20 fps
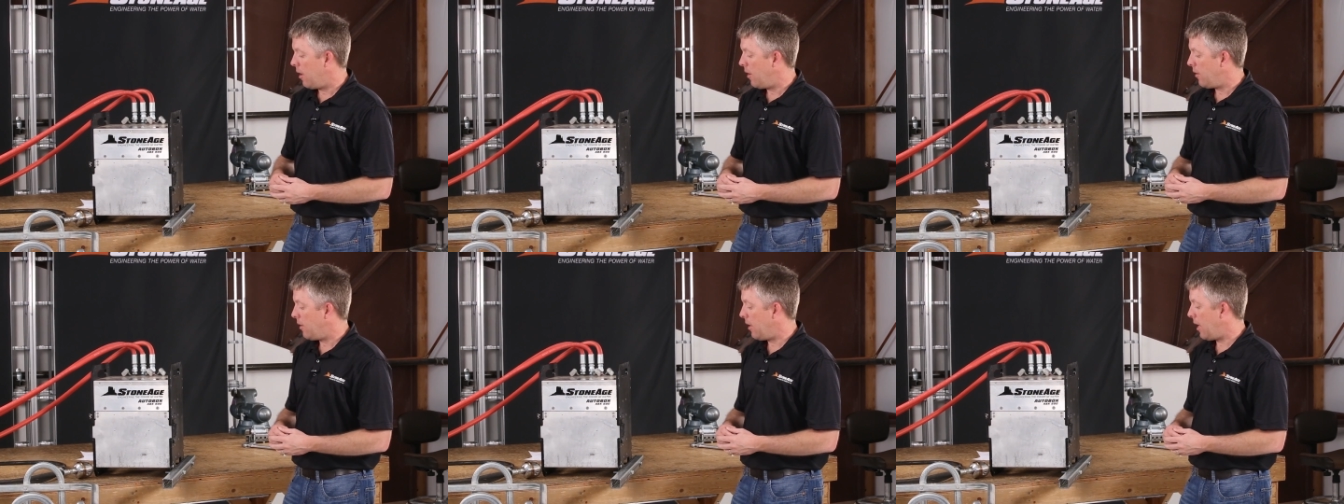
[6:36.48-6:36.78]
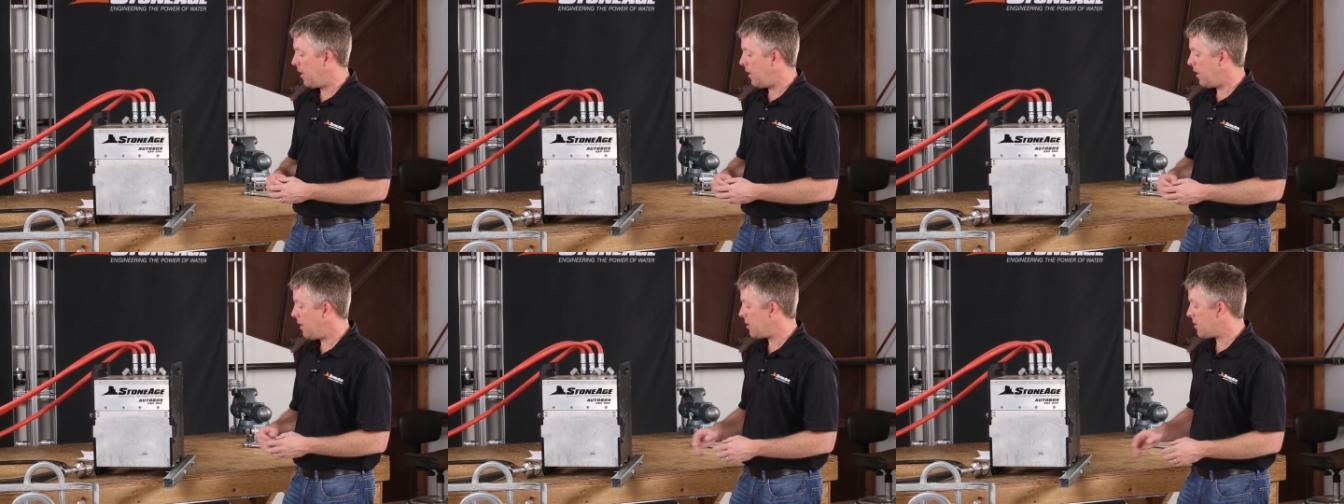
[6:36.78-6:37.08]
The
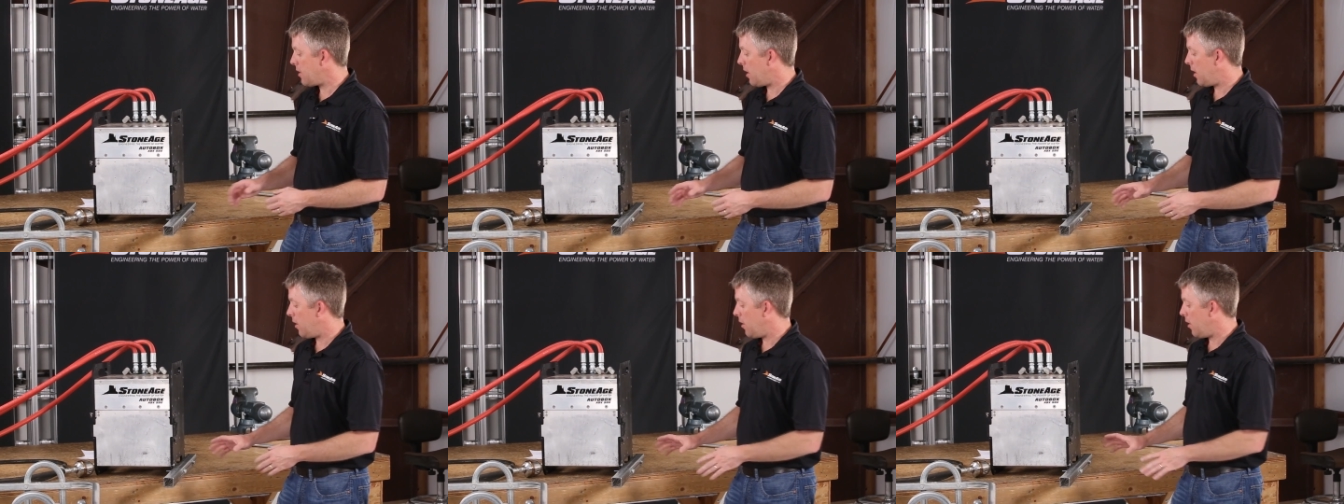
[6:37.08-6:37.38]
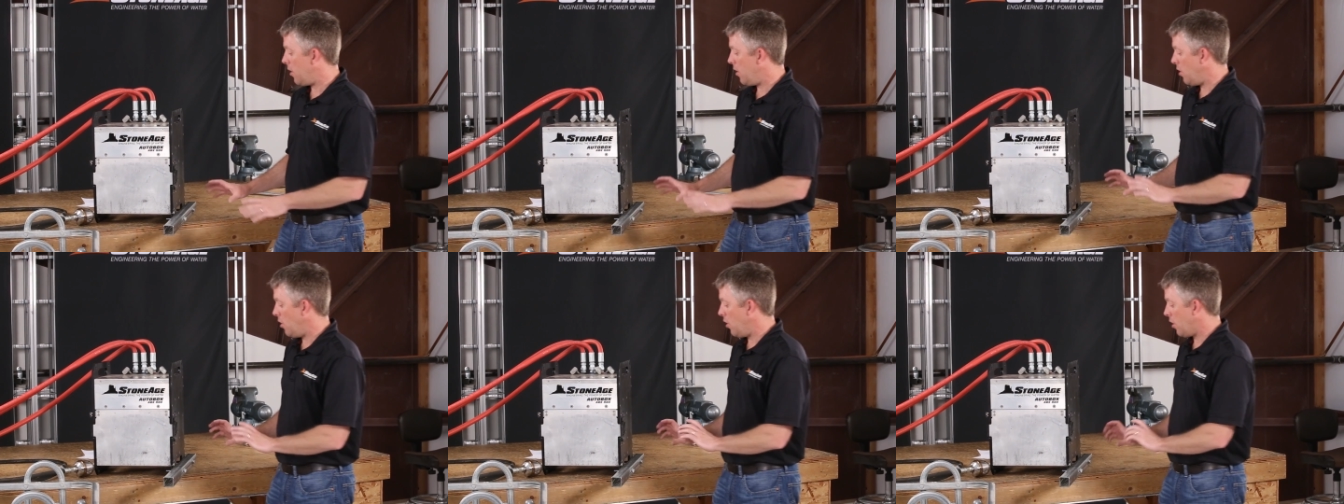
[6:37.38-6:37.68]
idea is that
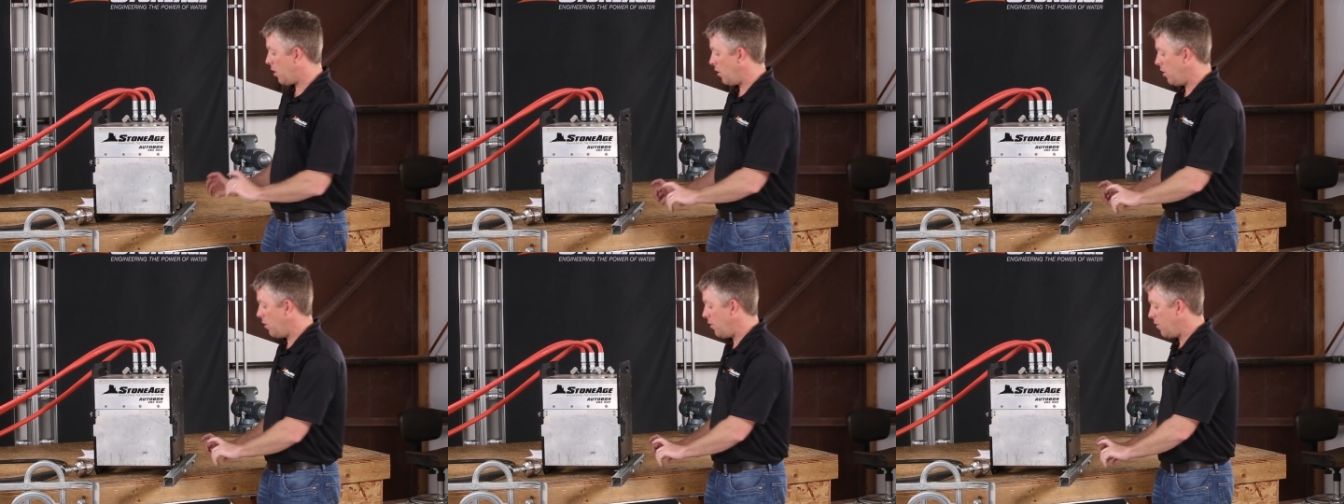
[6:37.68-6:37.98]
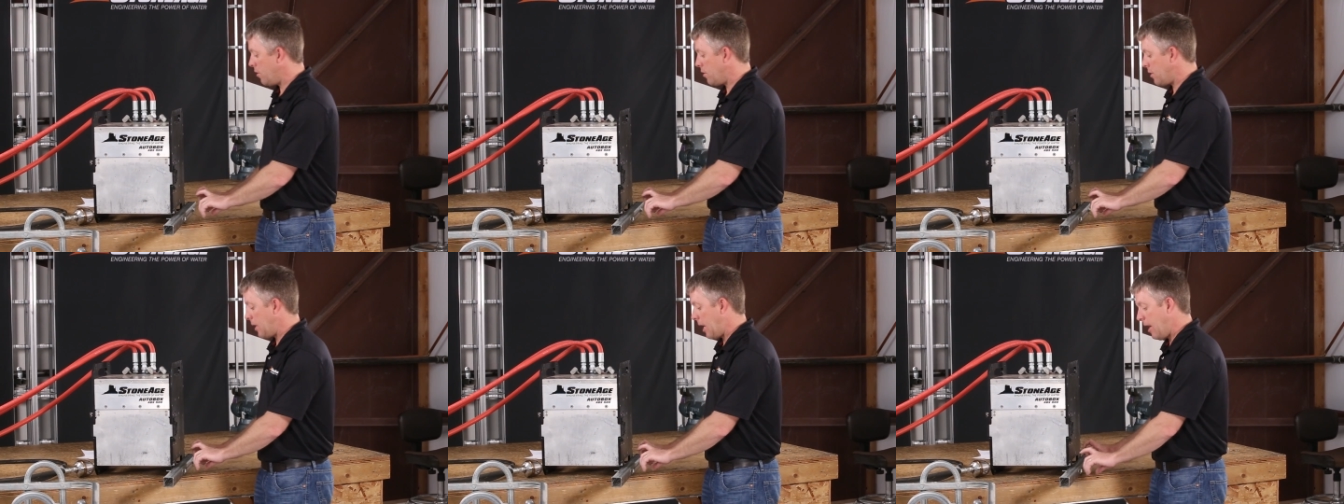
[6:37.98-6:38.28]
you can
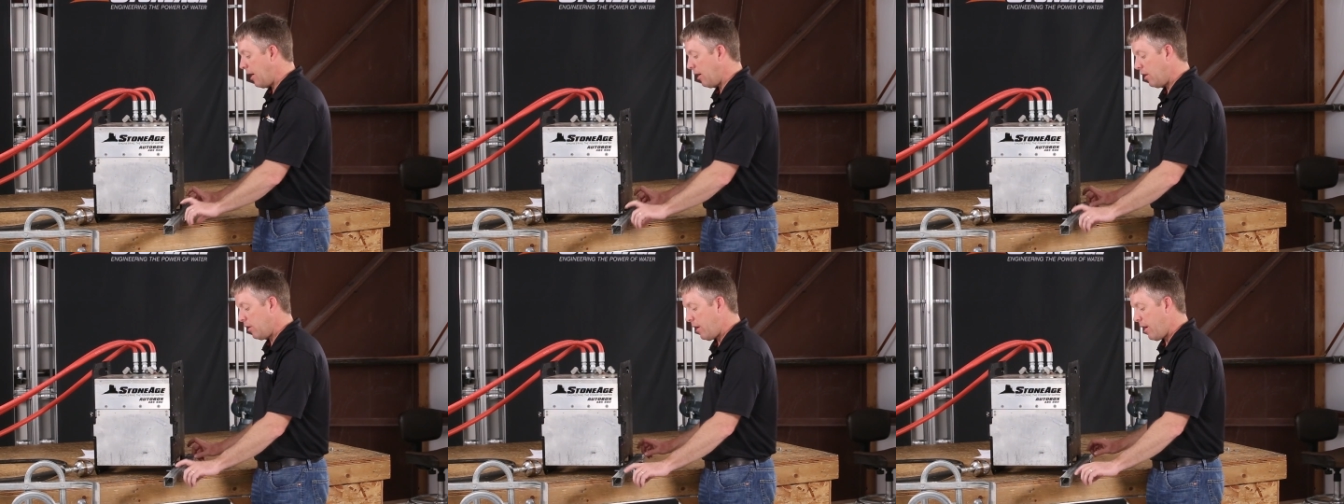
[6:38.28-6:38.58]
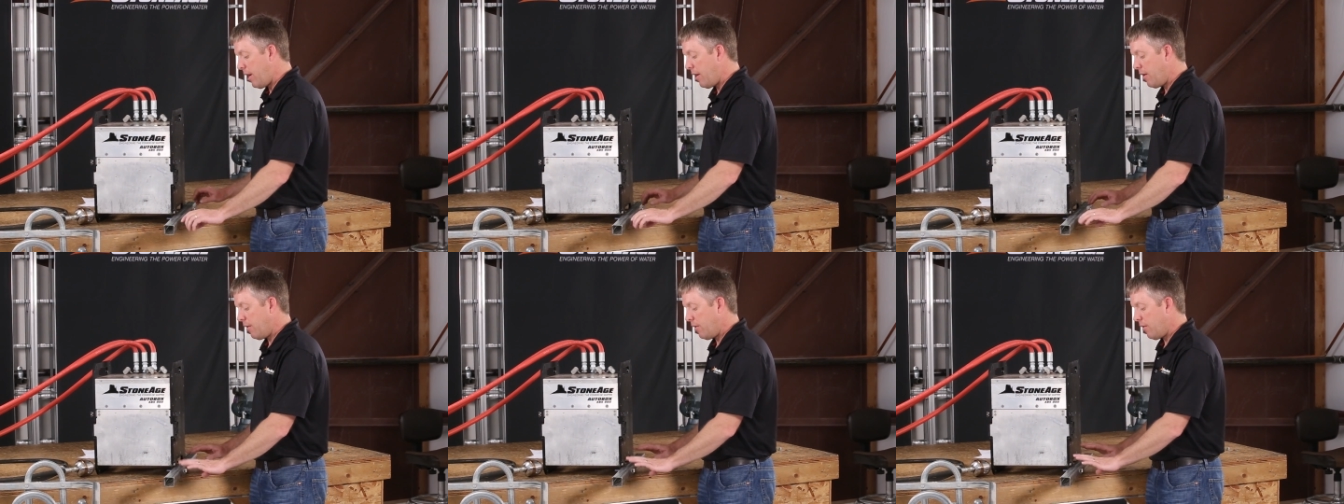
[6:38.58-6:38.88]
use angle
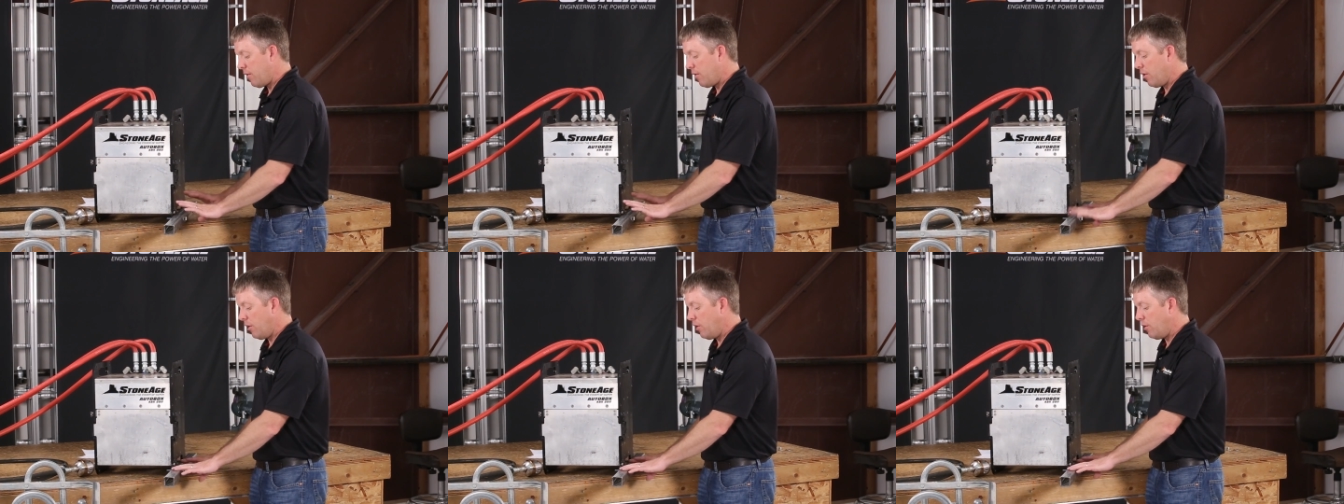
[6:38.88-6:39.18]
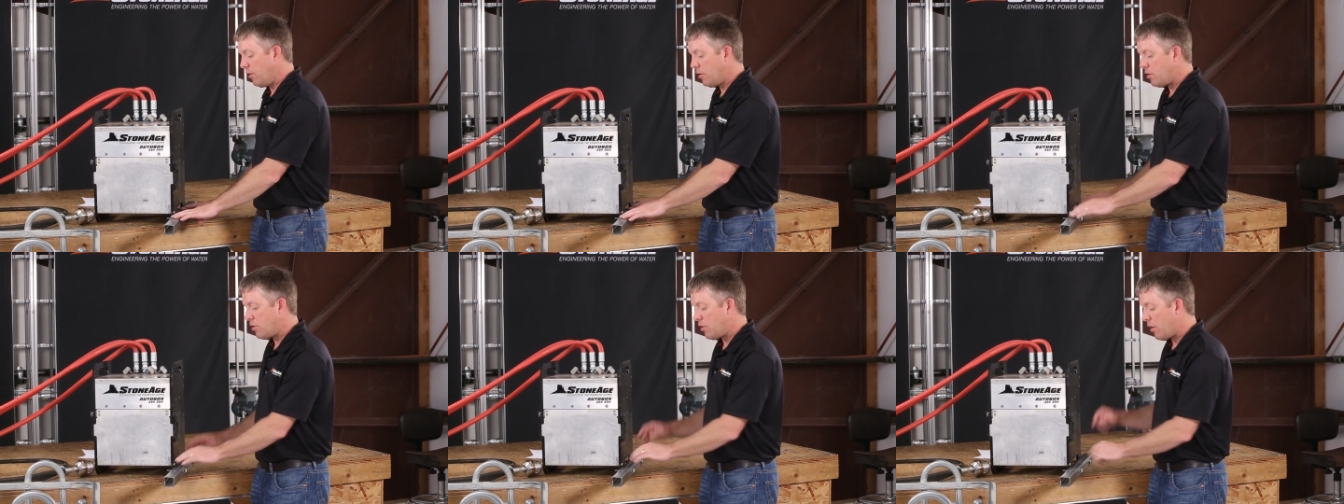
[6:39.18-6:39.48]
iron or
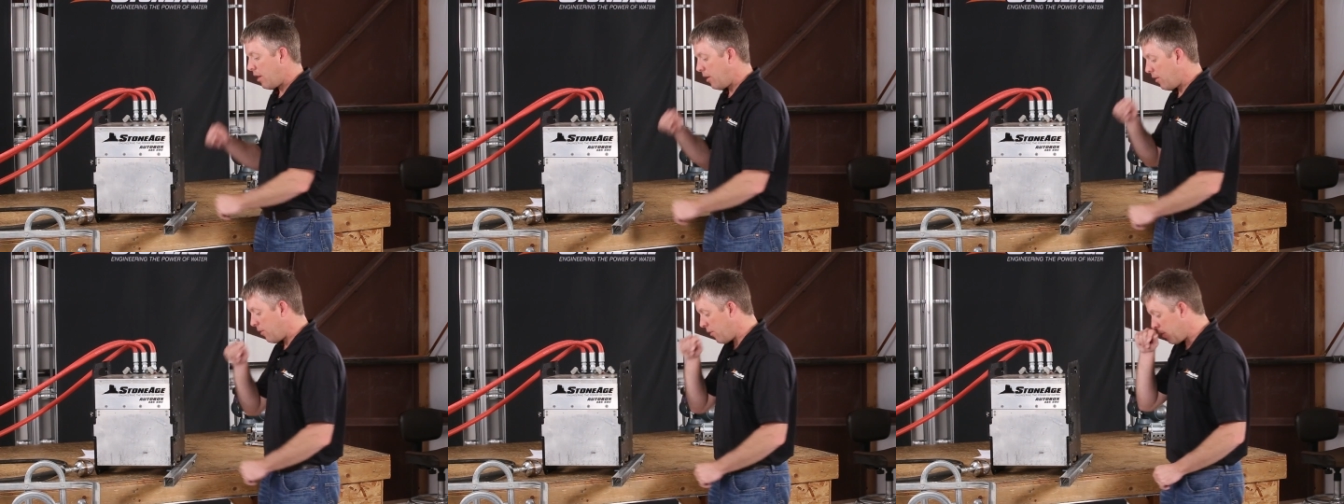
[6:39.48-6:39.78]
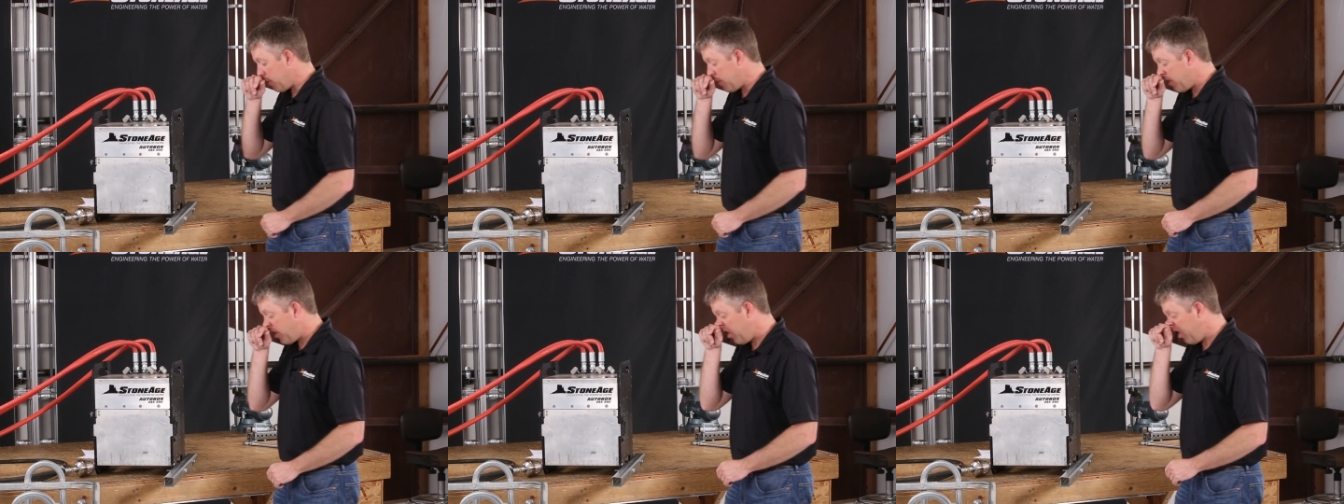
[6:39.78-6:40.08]
unistrut or
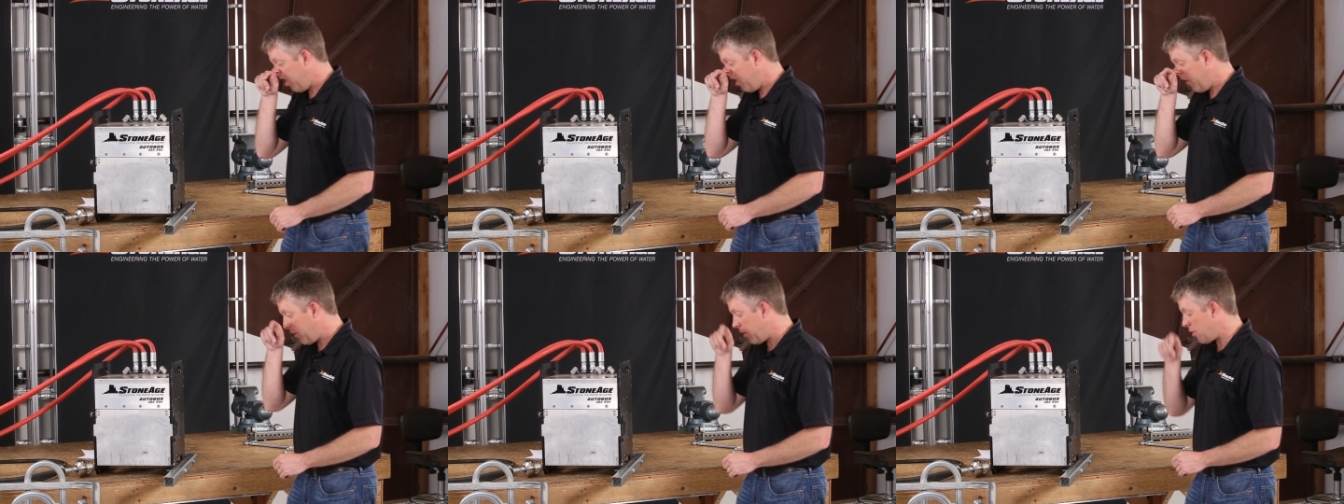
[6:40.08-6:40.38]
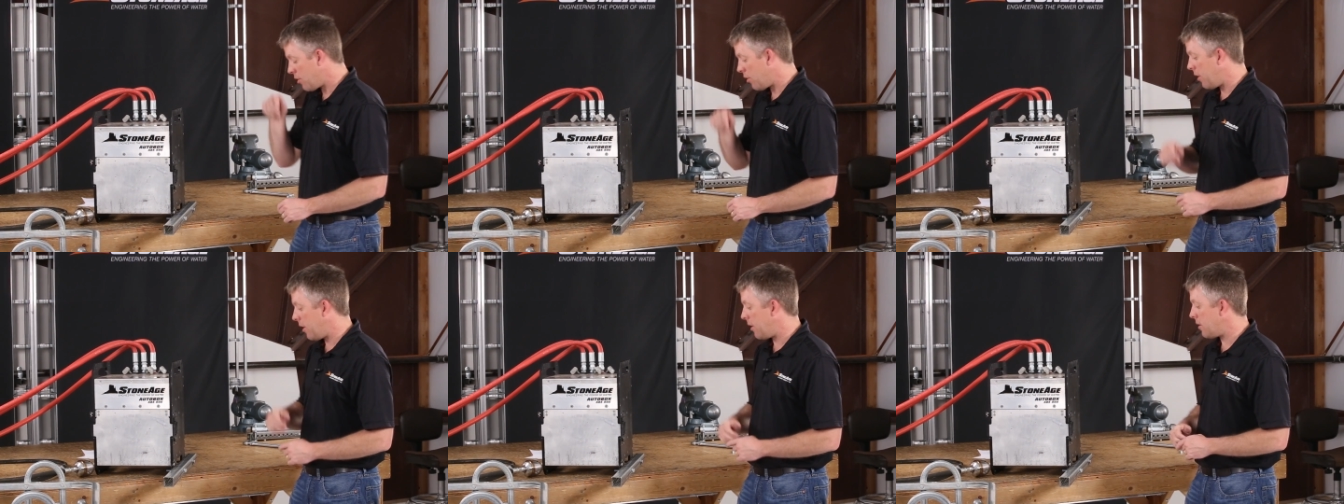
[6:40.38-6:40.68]
the material of your
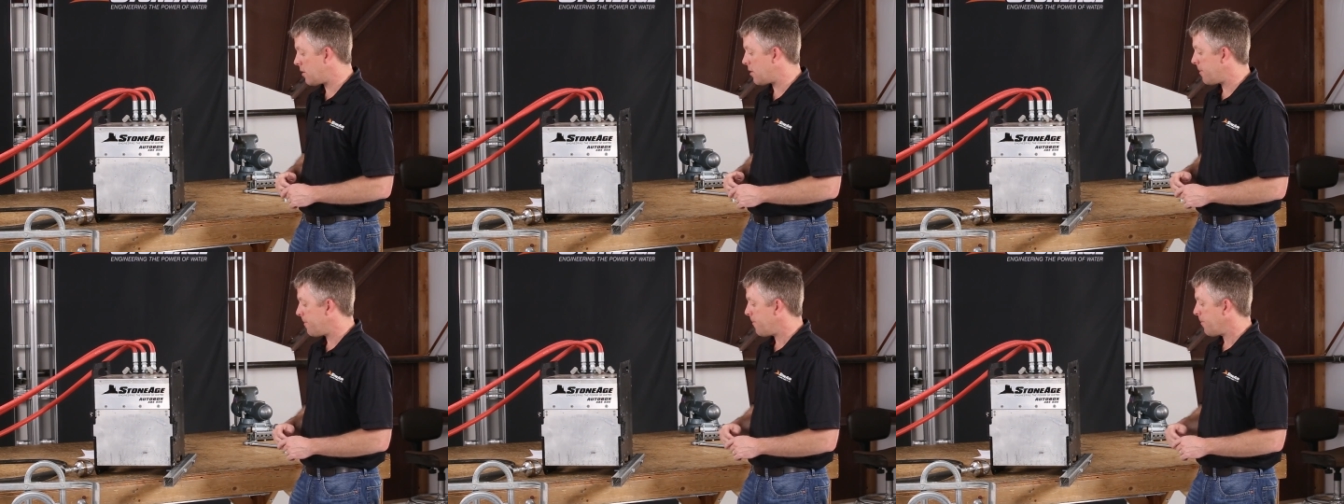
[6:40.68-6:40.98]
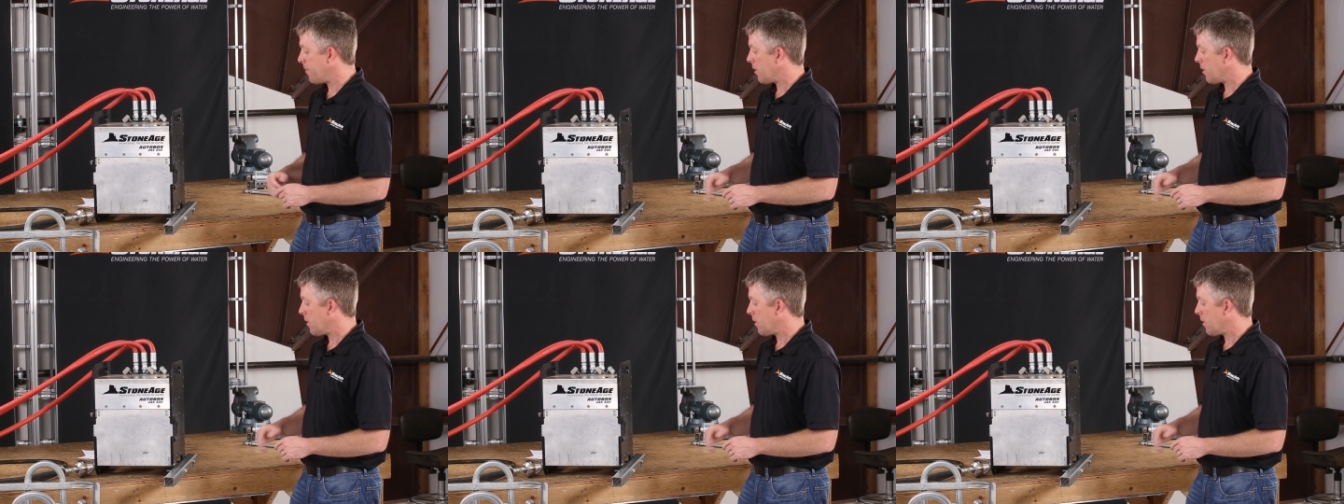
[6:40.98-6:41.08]
choice